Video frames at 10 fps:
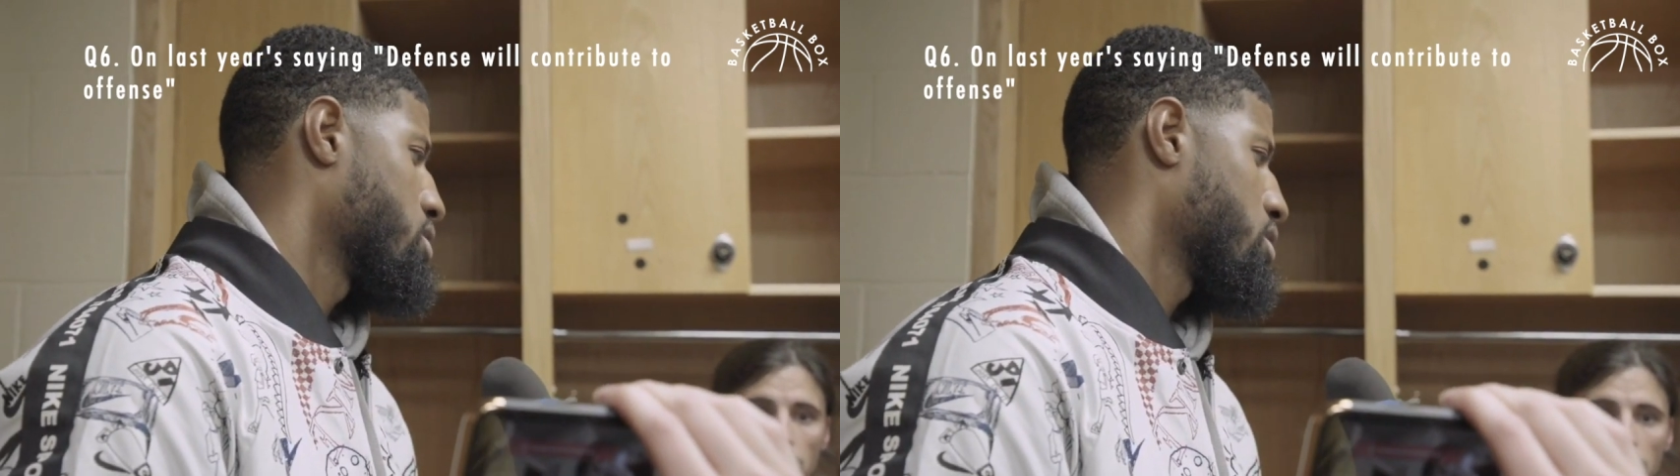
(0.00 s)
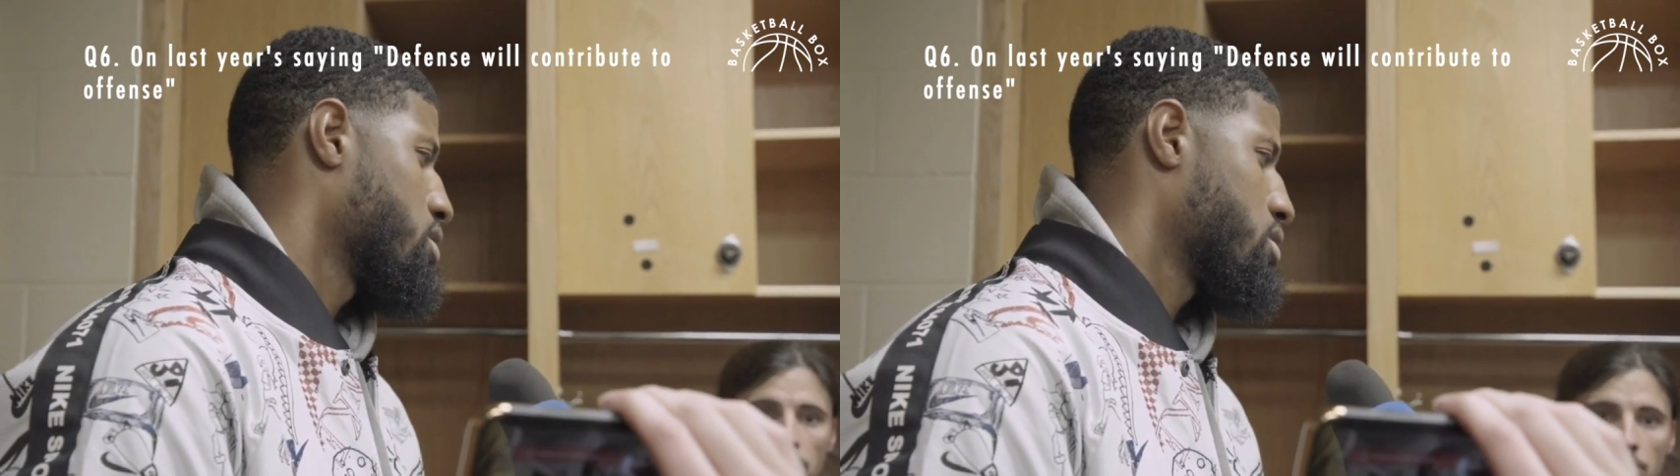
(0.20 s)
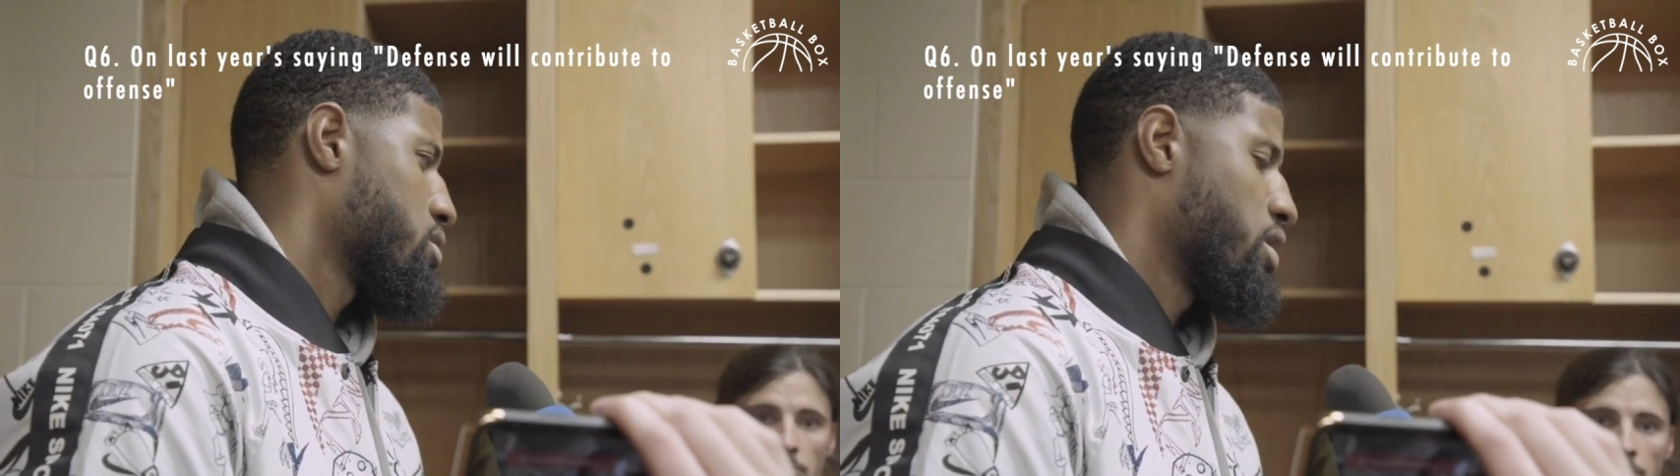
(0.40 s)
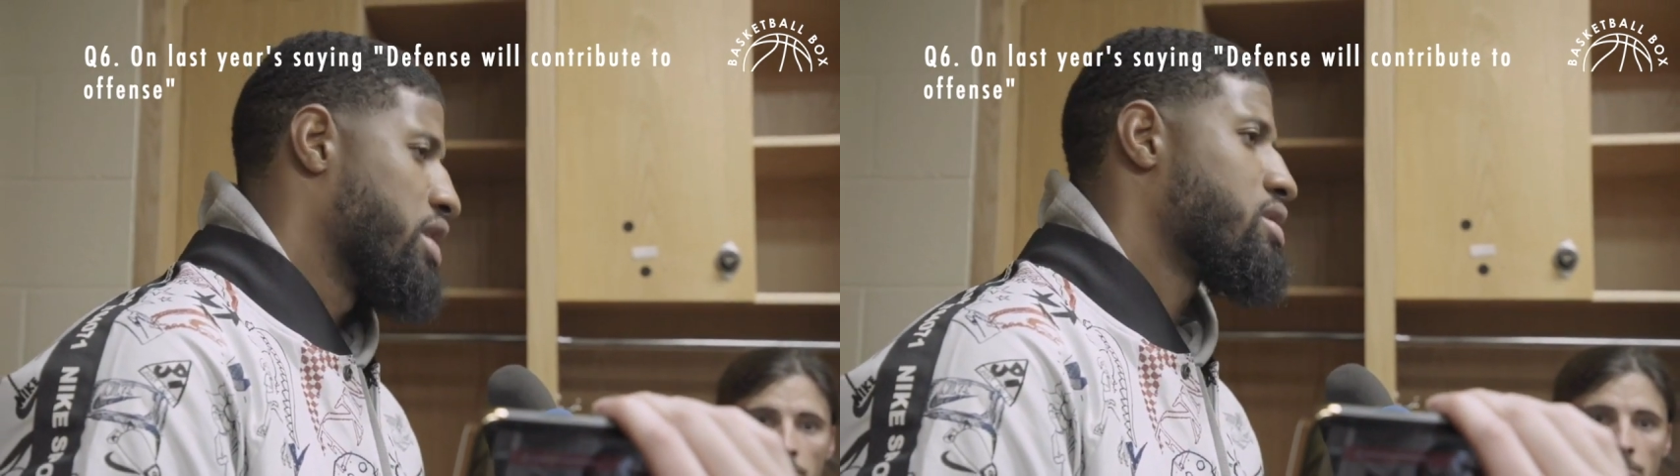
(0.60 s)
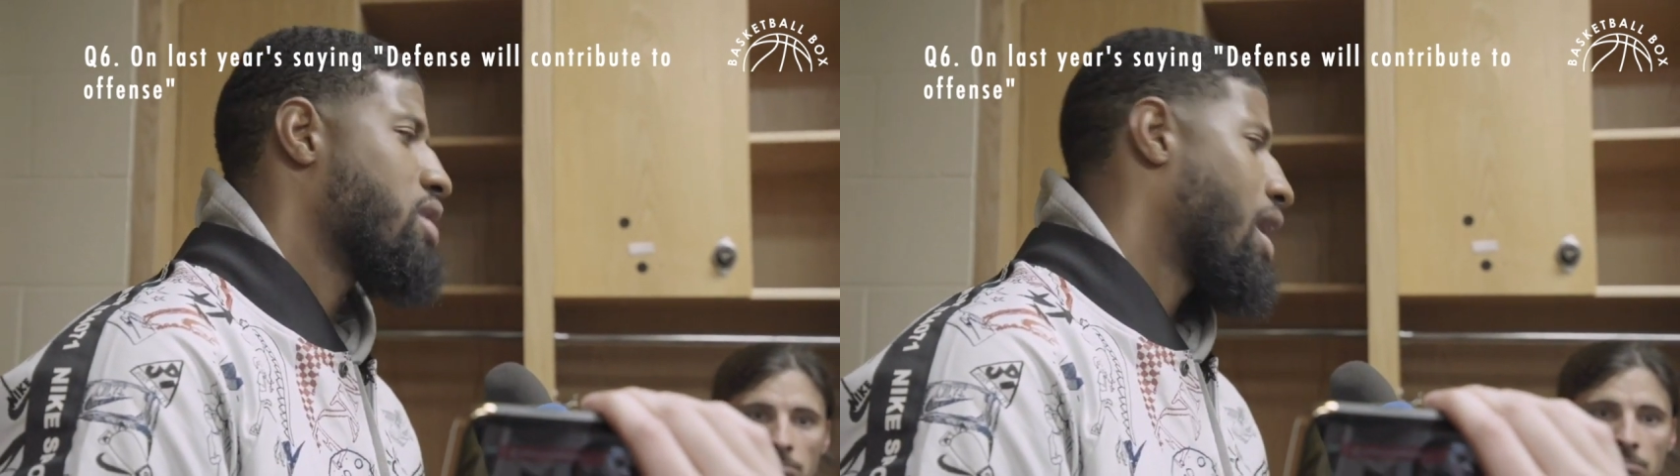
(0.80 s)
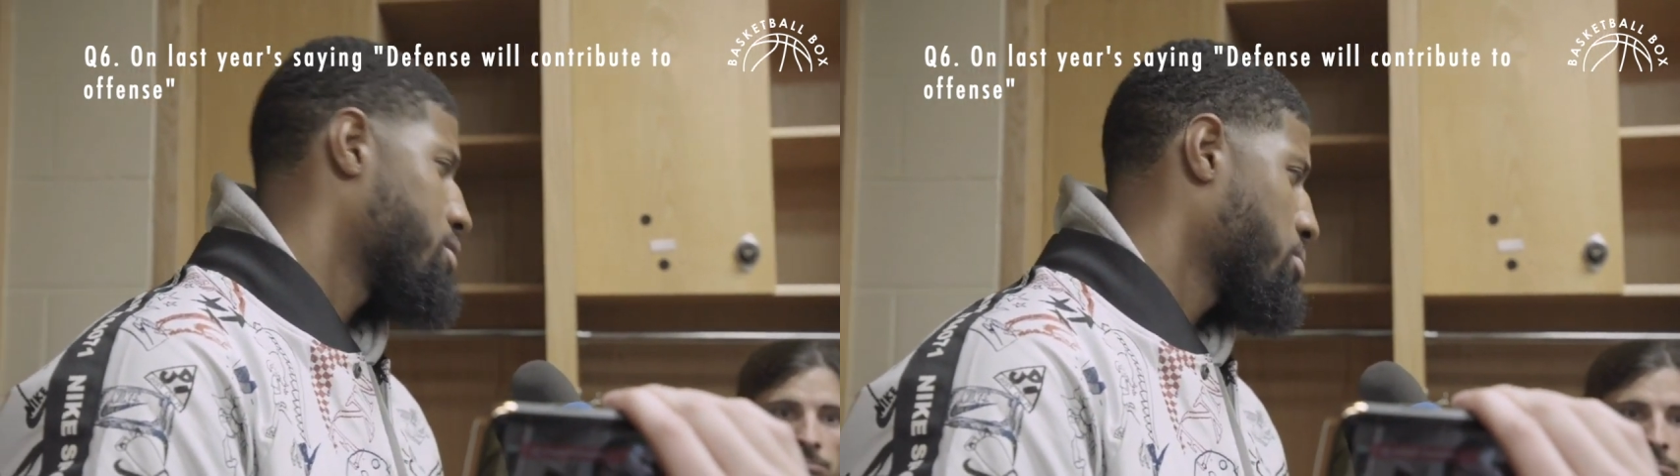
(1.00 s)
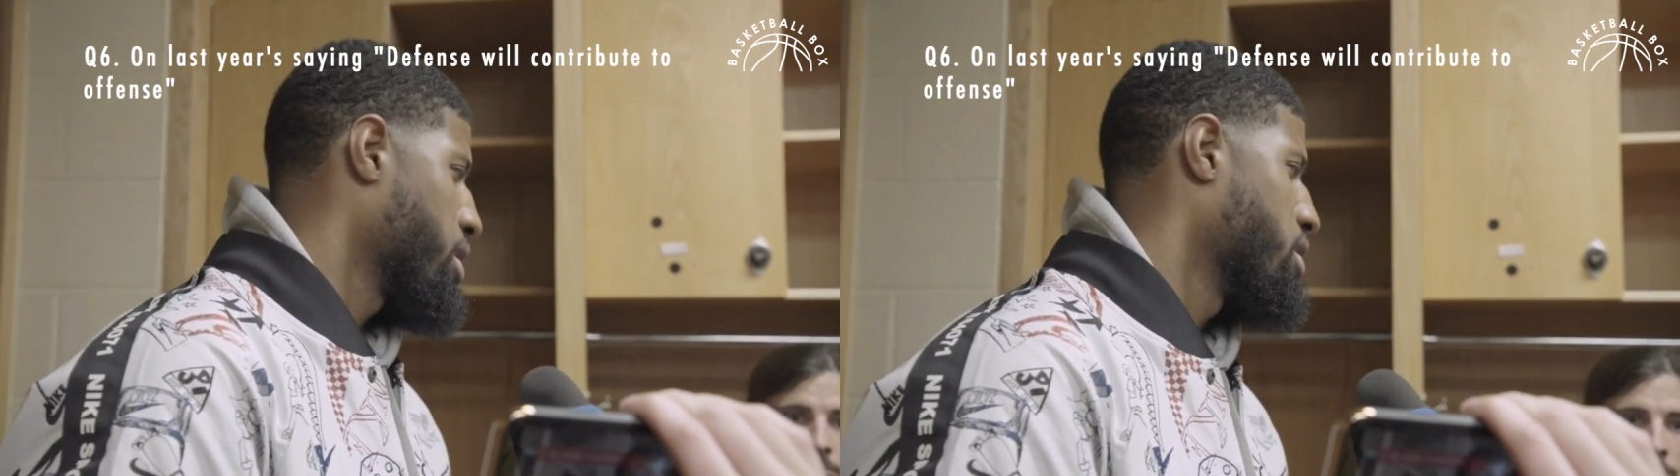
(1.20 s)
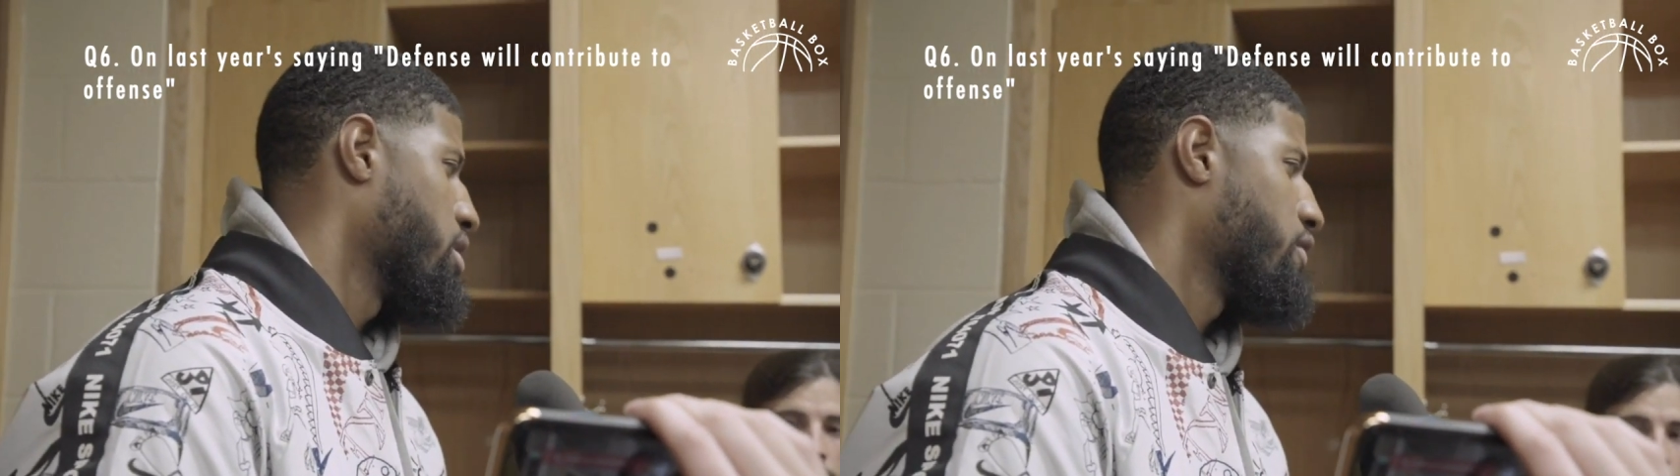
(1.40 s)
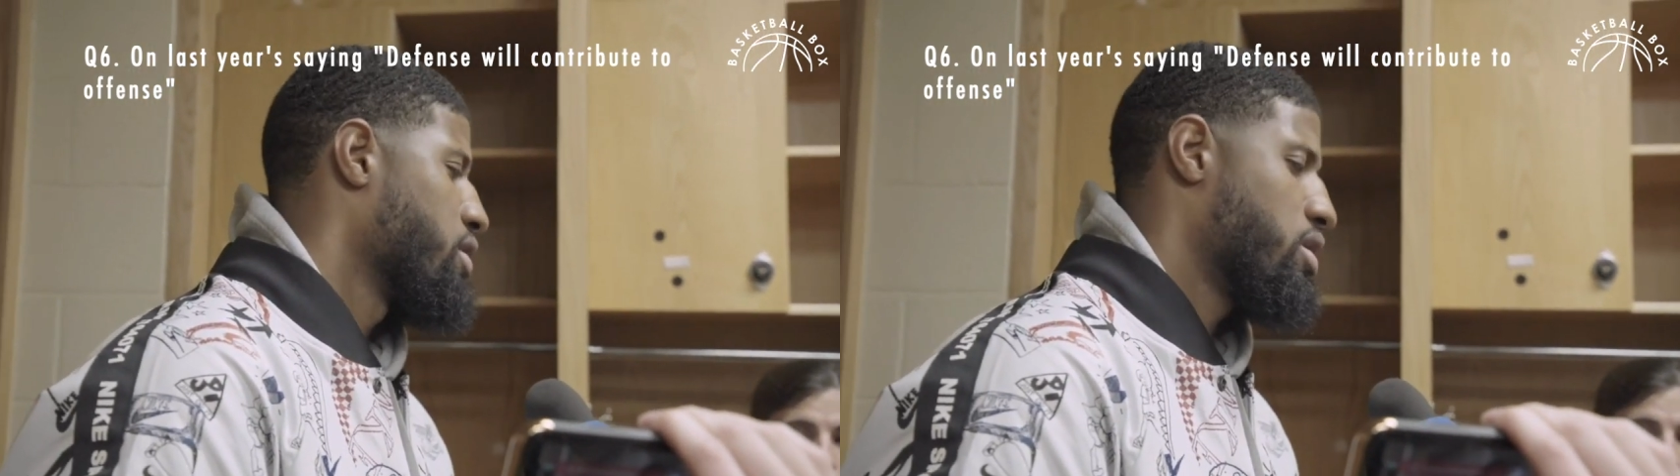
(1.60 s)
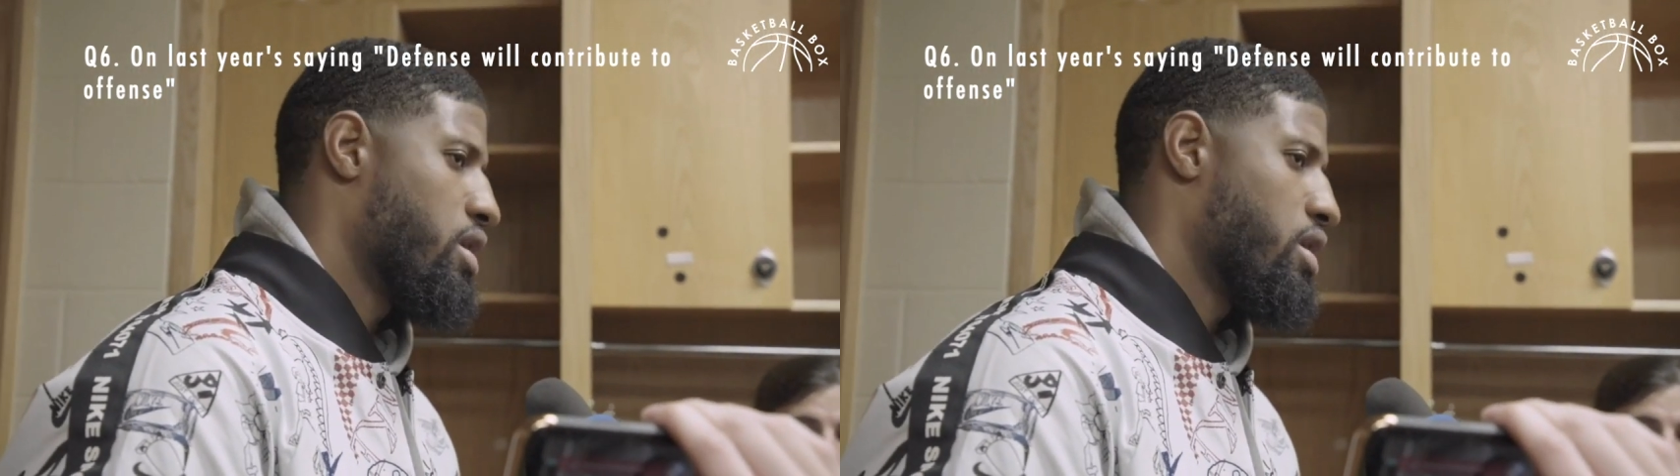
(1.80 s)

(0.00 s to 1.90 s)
It's, it's getting stops, playing defense,